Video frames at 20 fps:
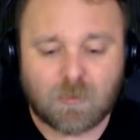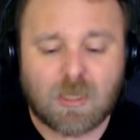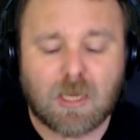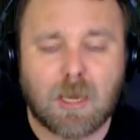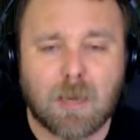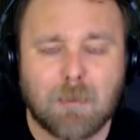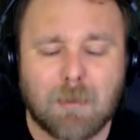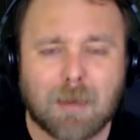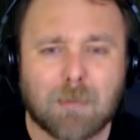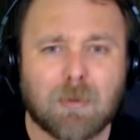
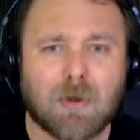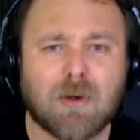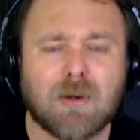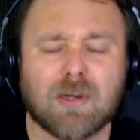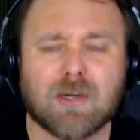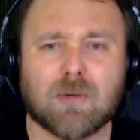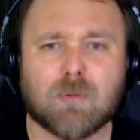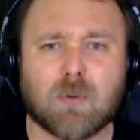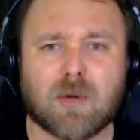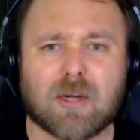my
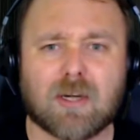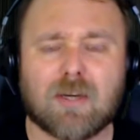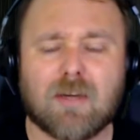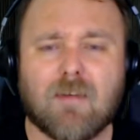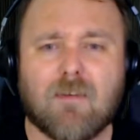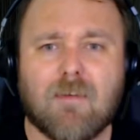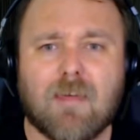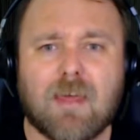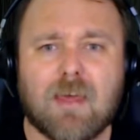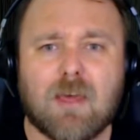partner, where
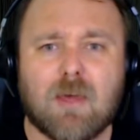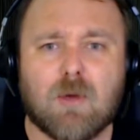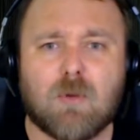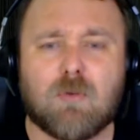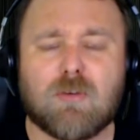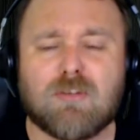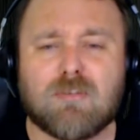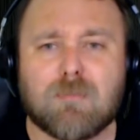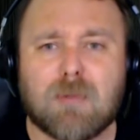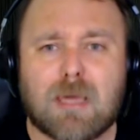
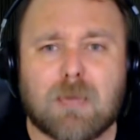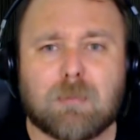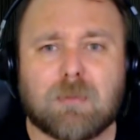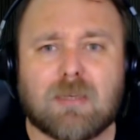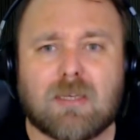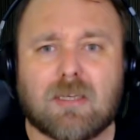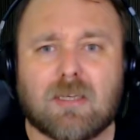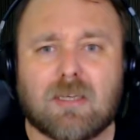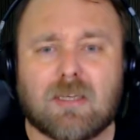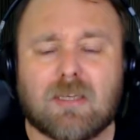we've
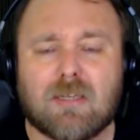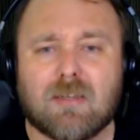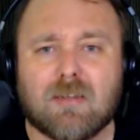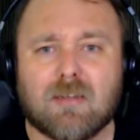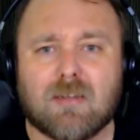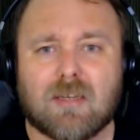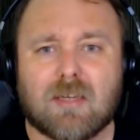maybe,